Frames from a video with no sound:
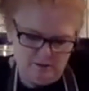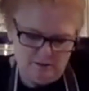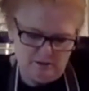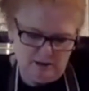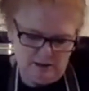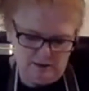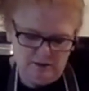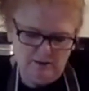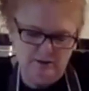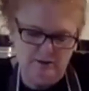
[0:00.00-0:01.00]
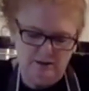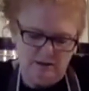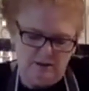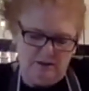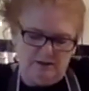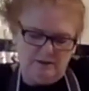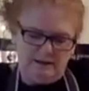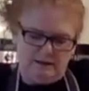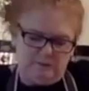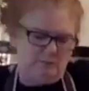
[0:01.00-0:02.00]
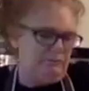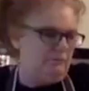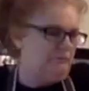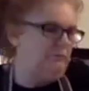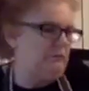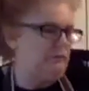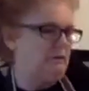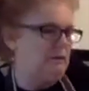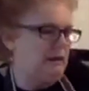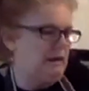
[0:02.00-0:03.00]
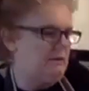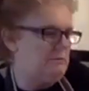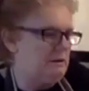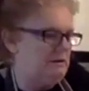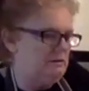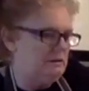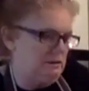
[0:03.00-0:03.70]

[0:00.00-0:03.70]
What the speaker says: Okay. Now, get the milk,